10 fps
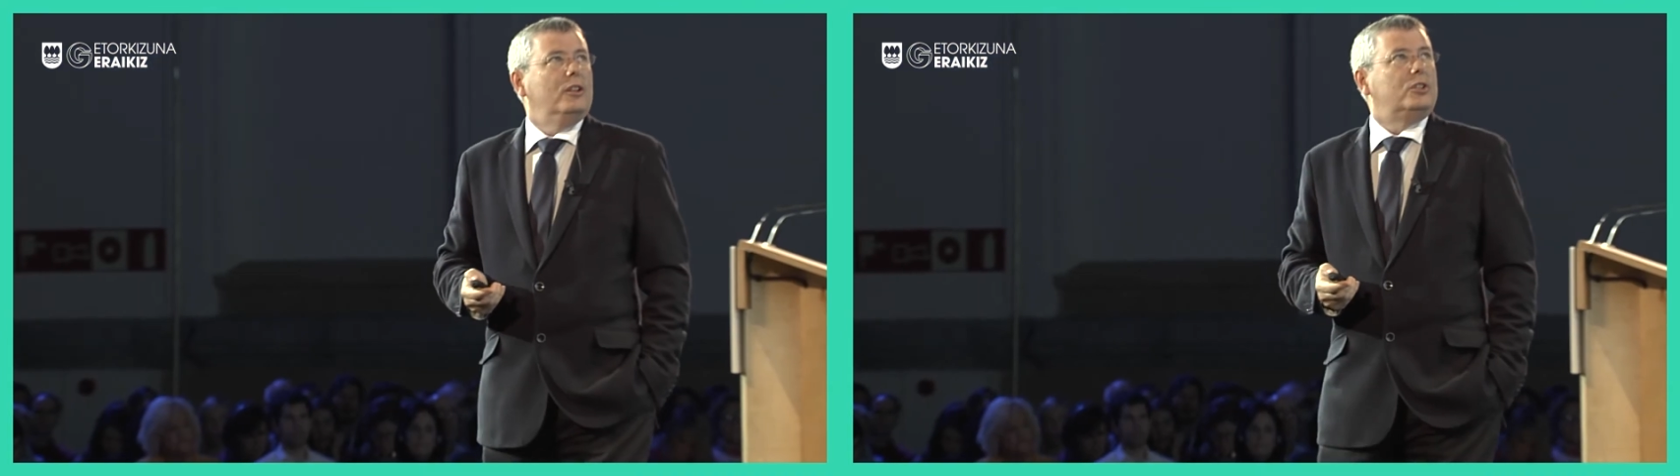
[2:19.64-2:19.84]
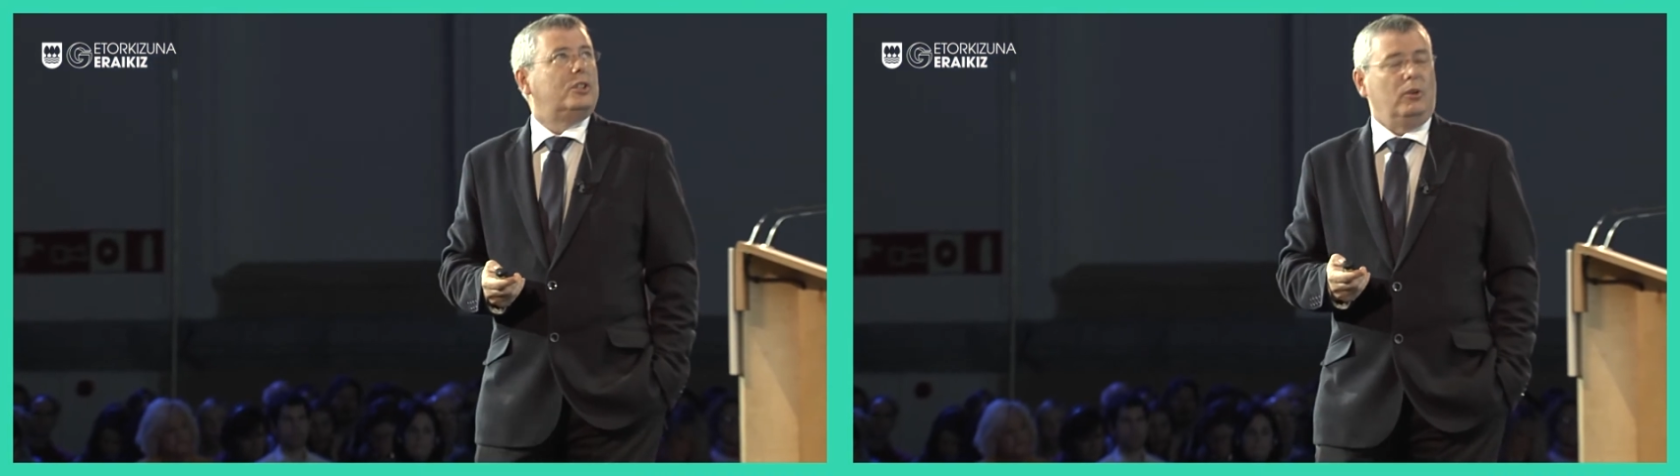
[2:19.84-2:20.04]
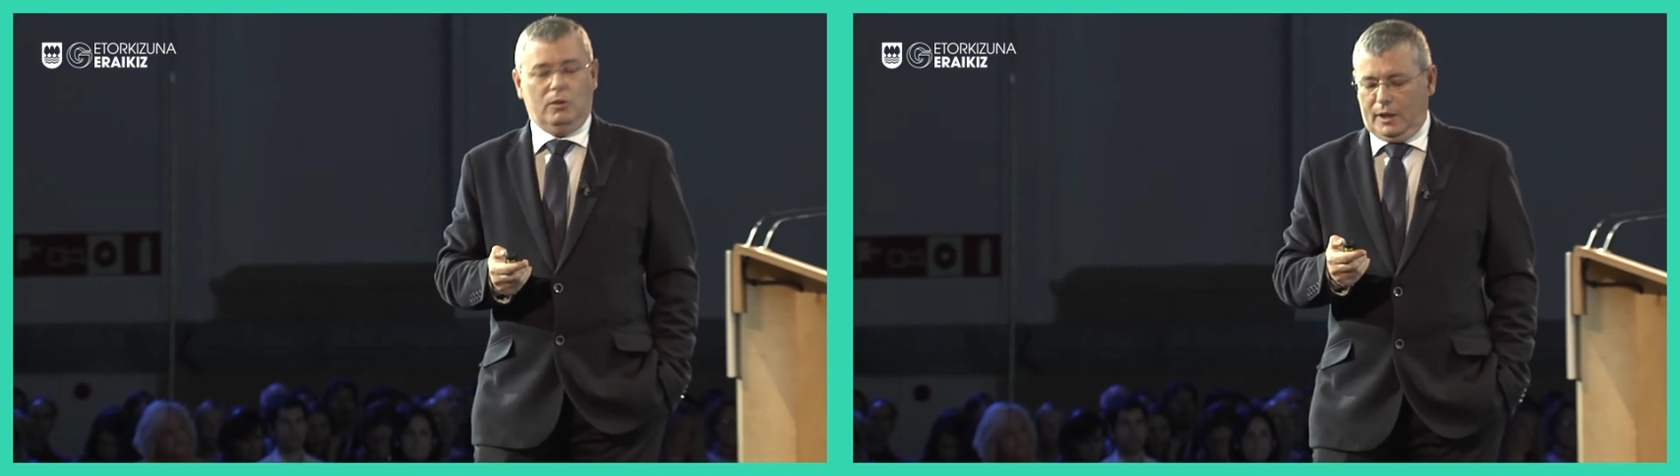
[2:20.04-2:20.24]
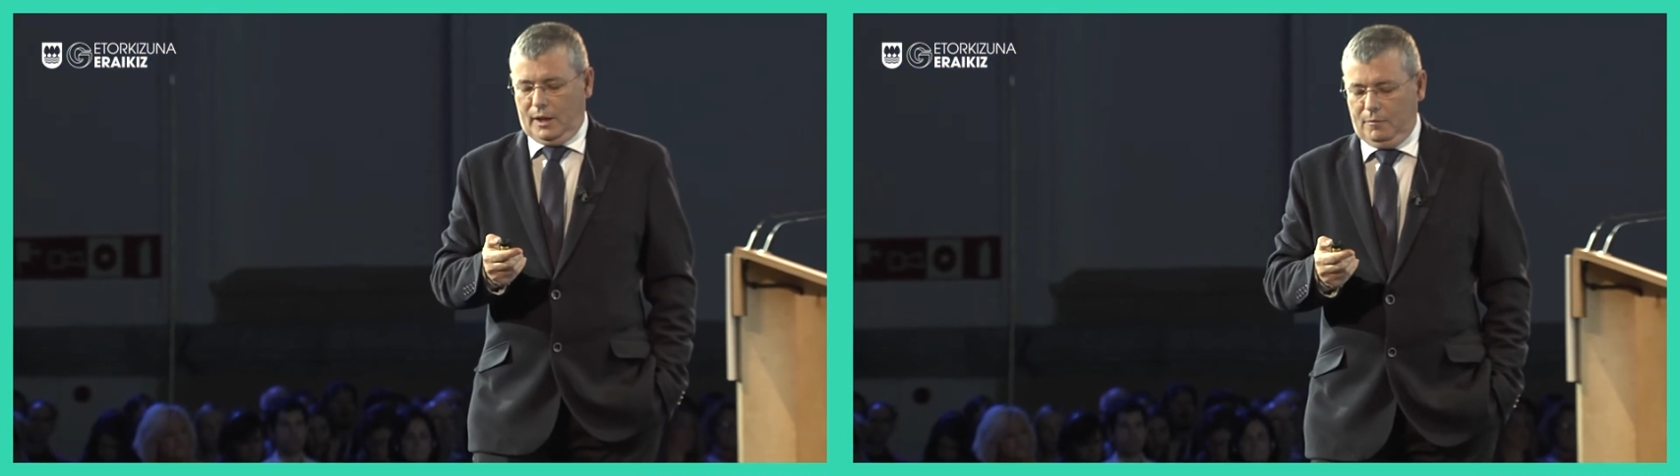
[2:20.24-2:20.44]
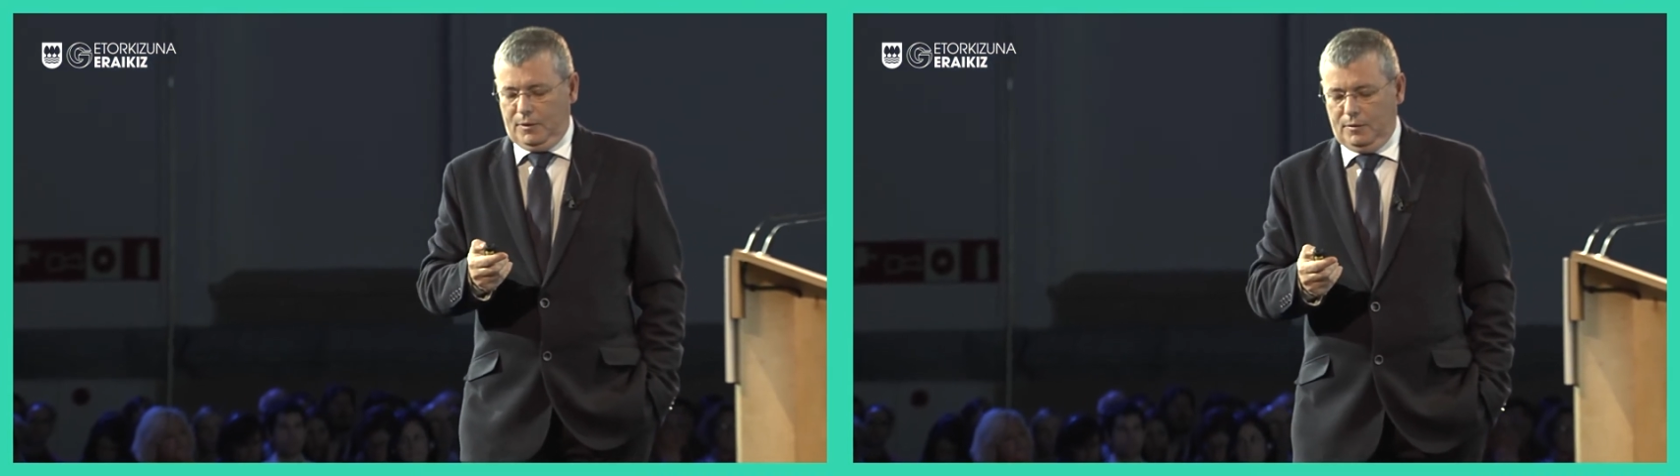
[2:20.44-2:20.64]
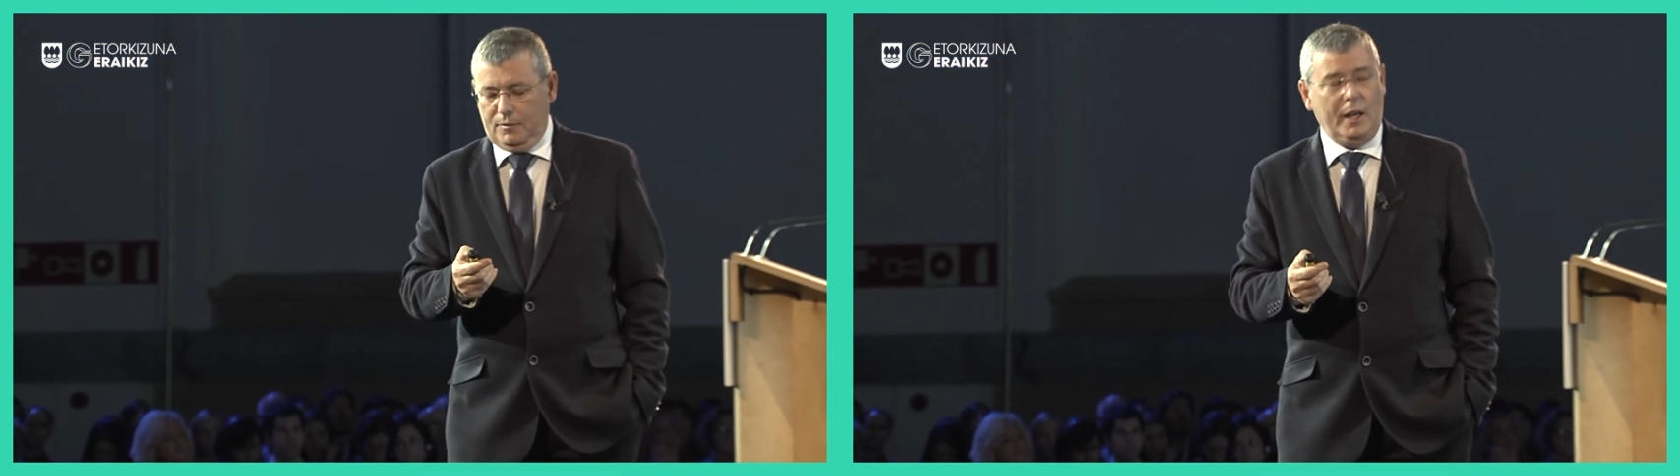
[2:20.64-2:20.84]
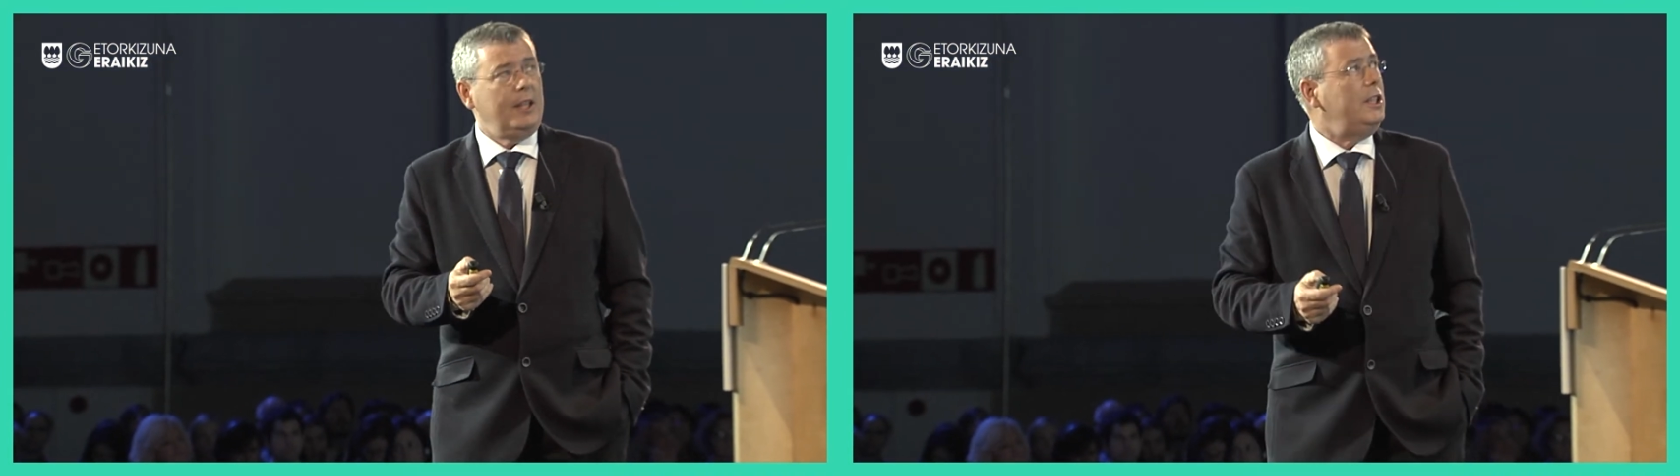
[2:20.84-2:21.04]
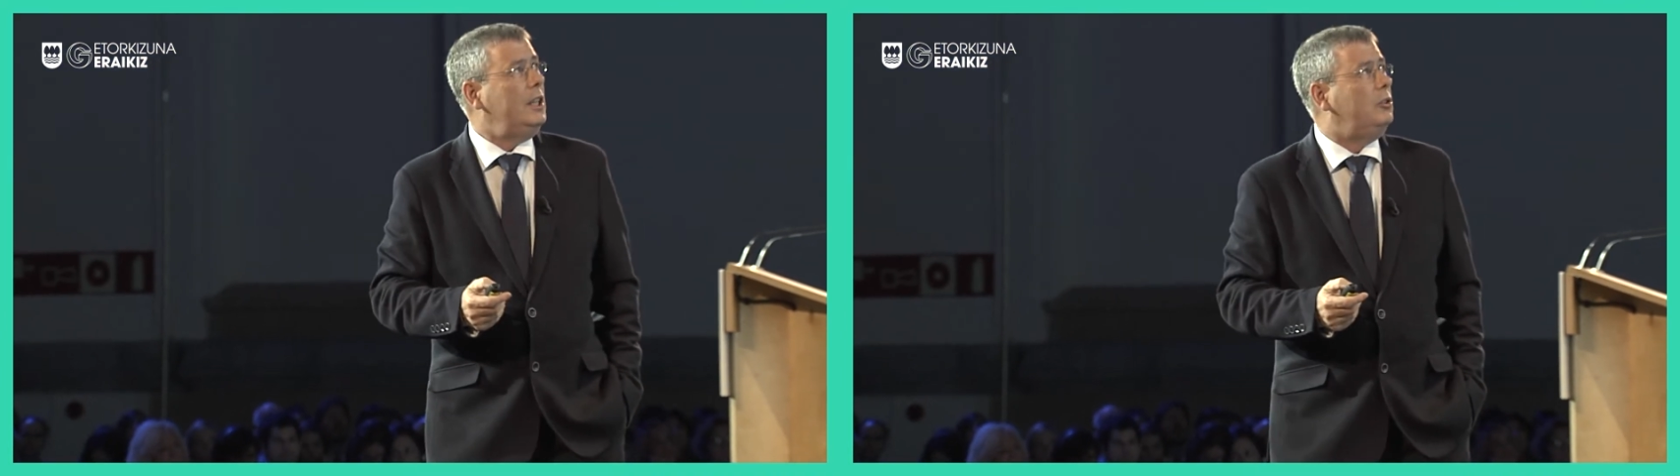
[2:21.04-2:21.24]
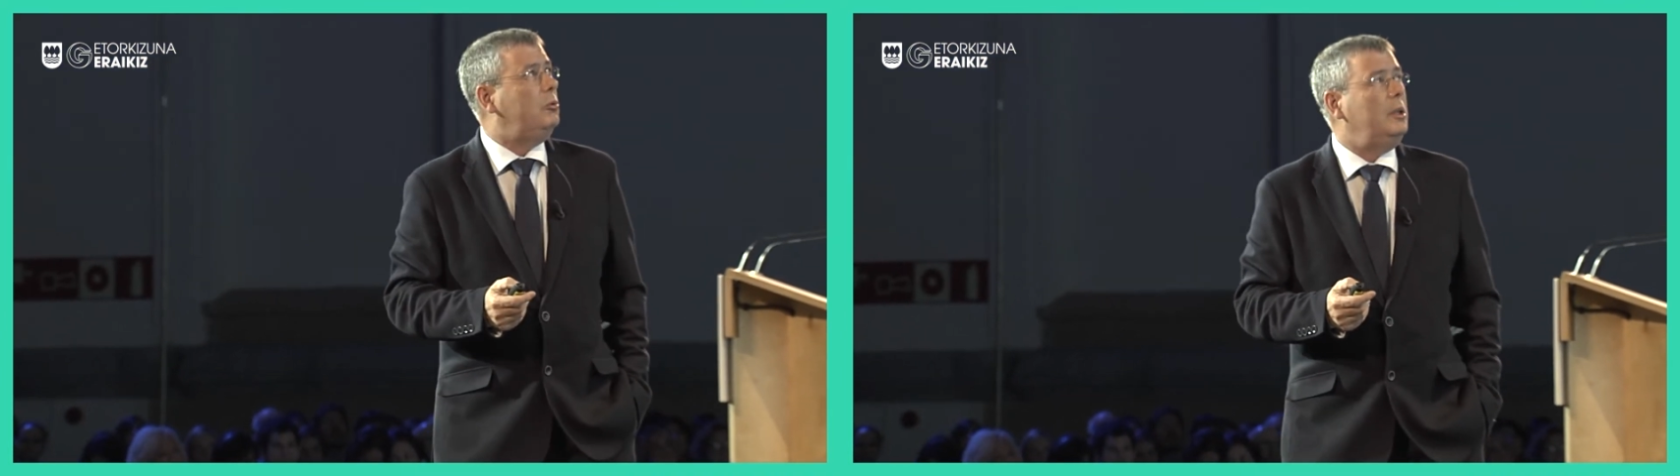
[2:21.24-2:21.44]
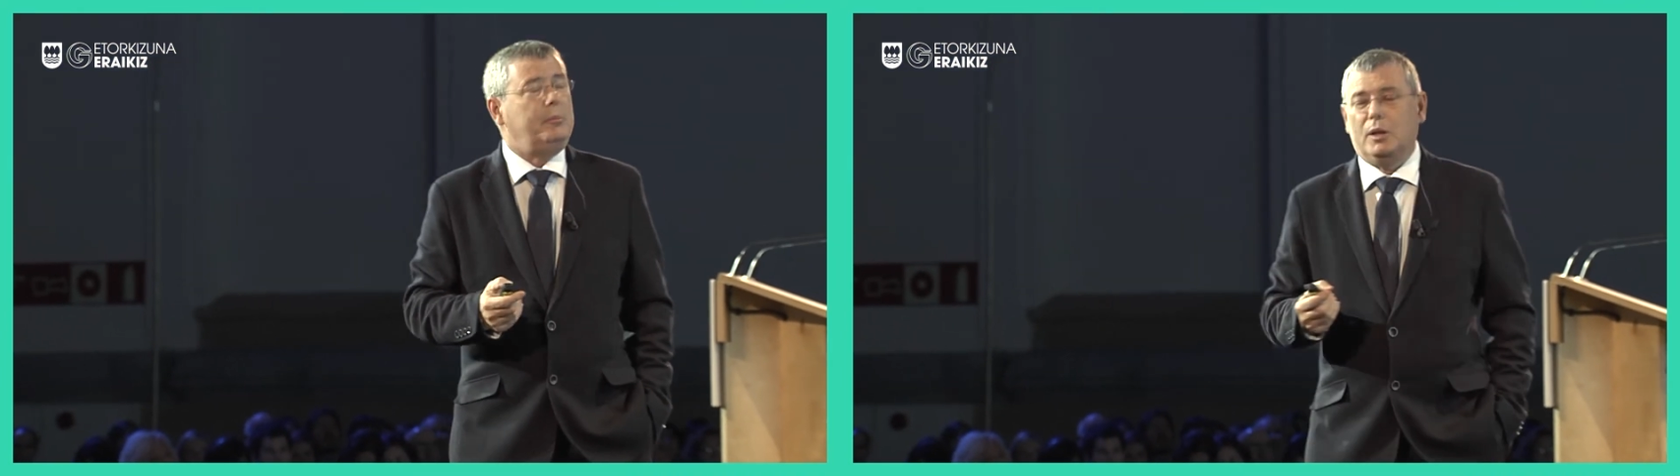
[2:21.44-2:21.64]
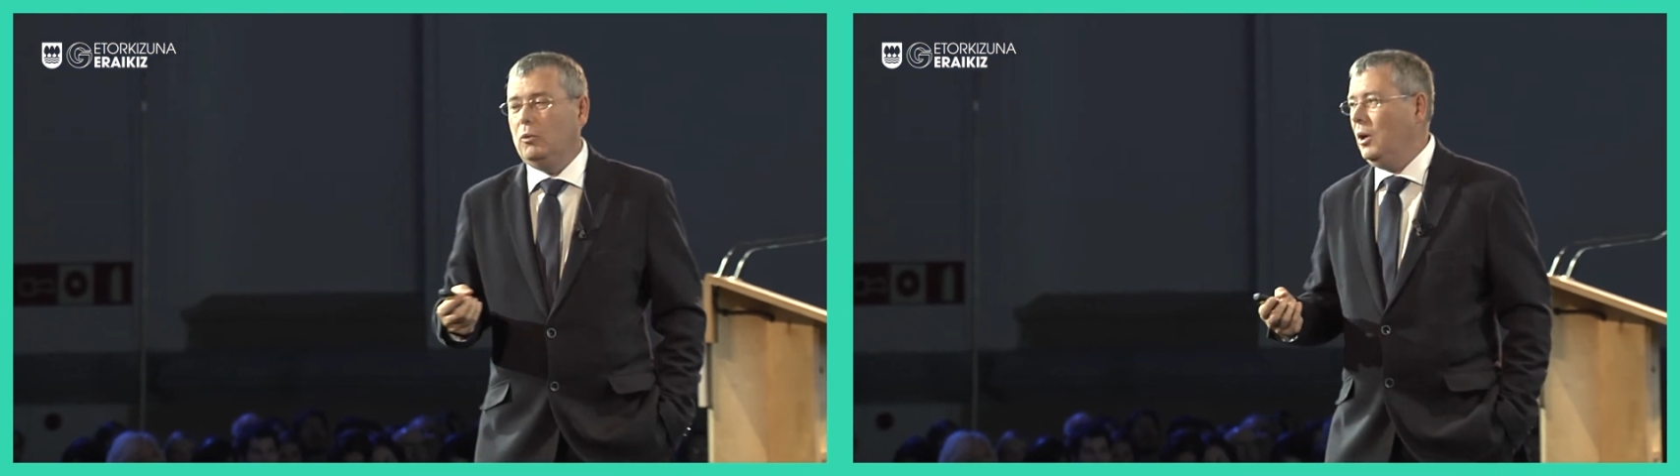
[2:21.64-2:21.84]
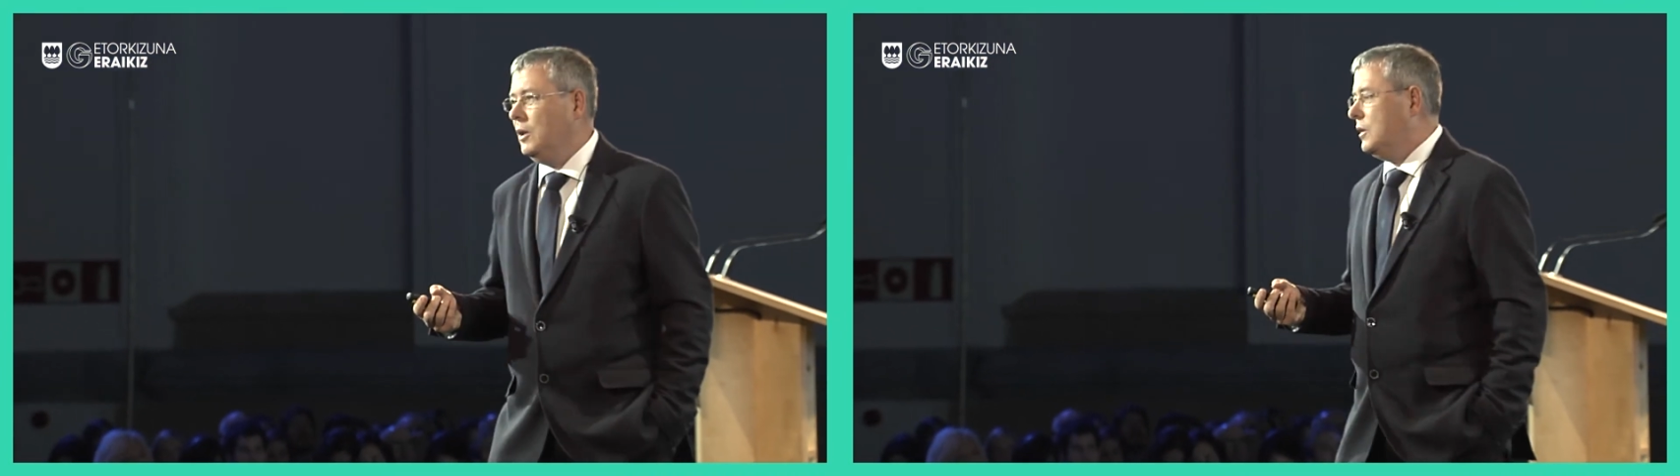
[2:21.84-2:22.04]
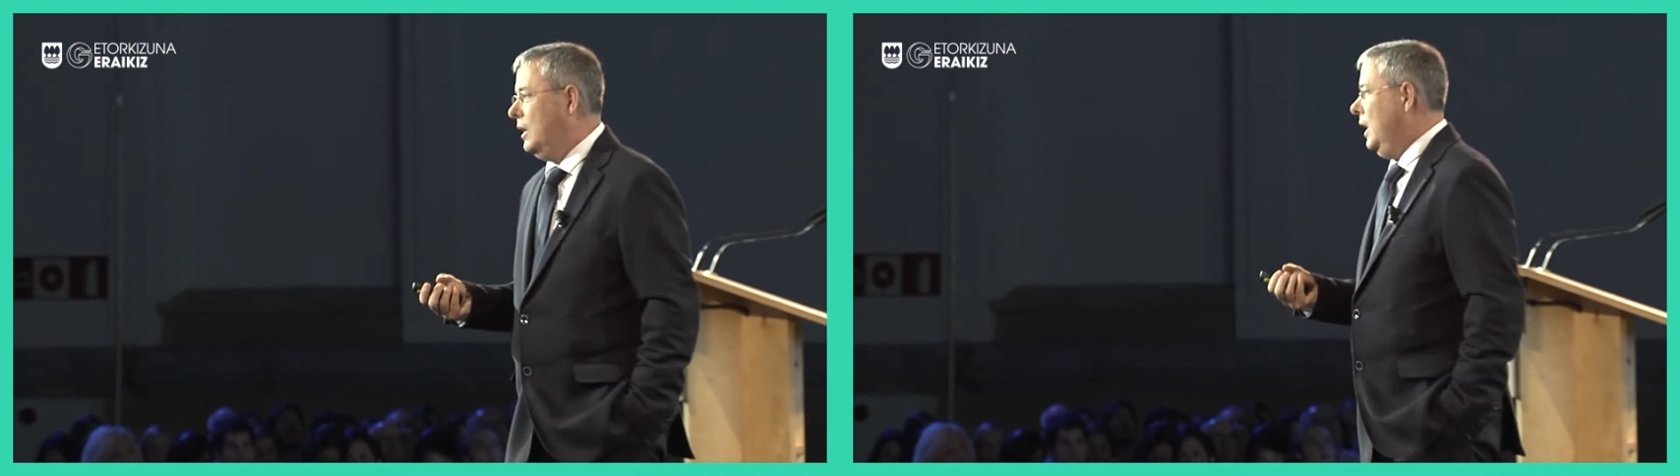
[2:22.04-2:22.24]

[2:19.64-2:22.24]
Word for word: So aging at Coimbra was uh,